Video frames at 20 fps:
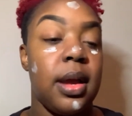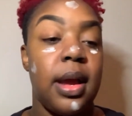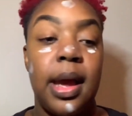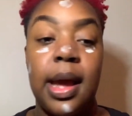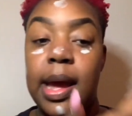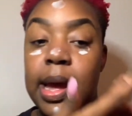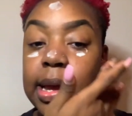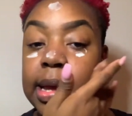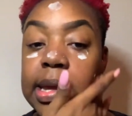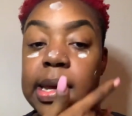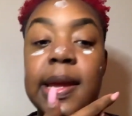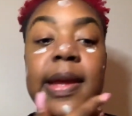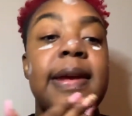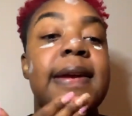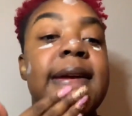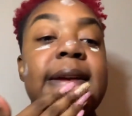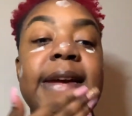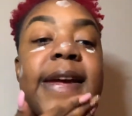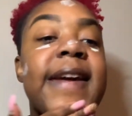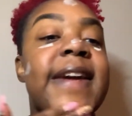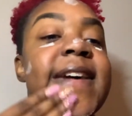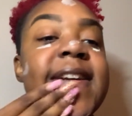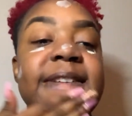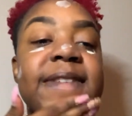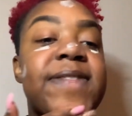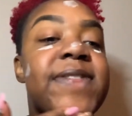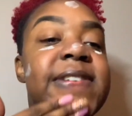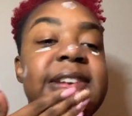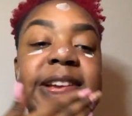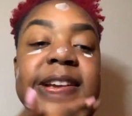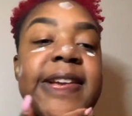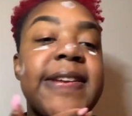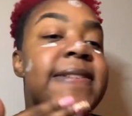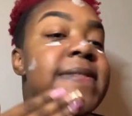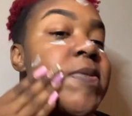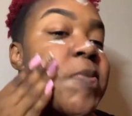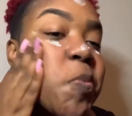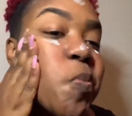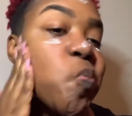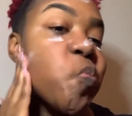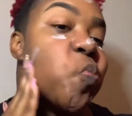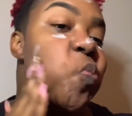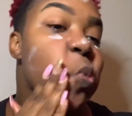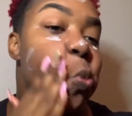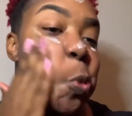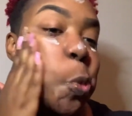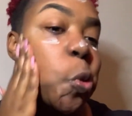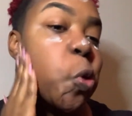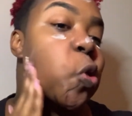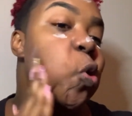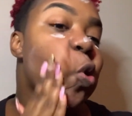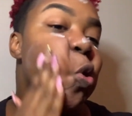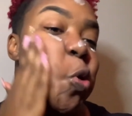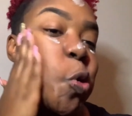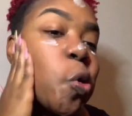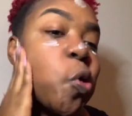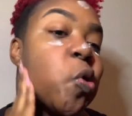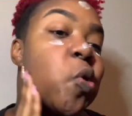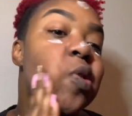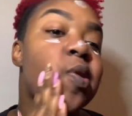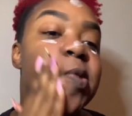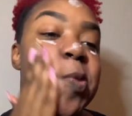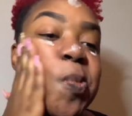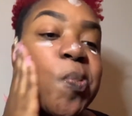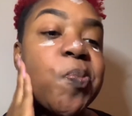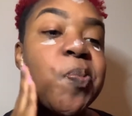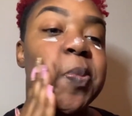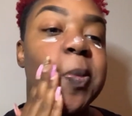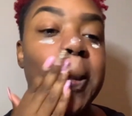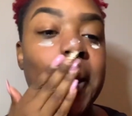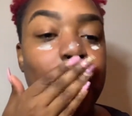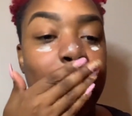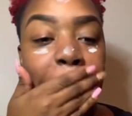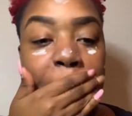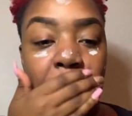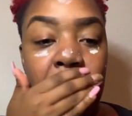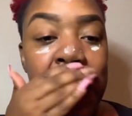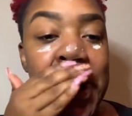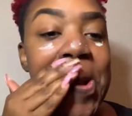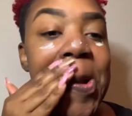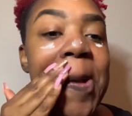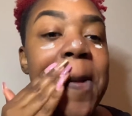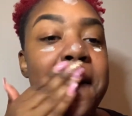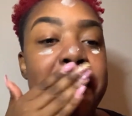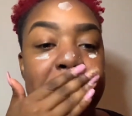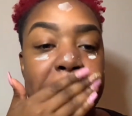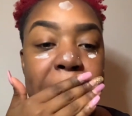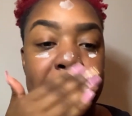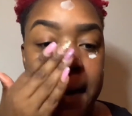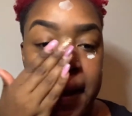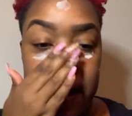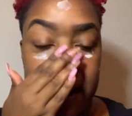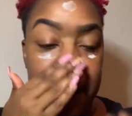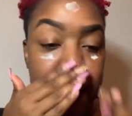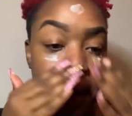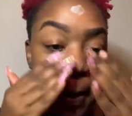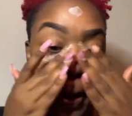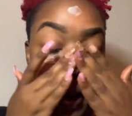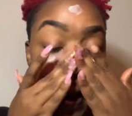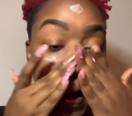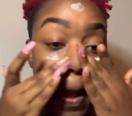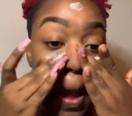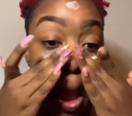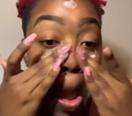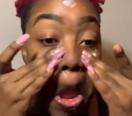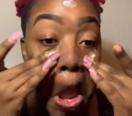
I get every single area.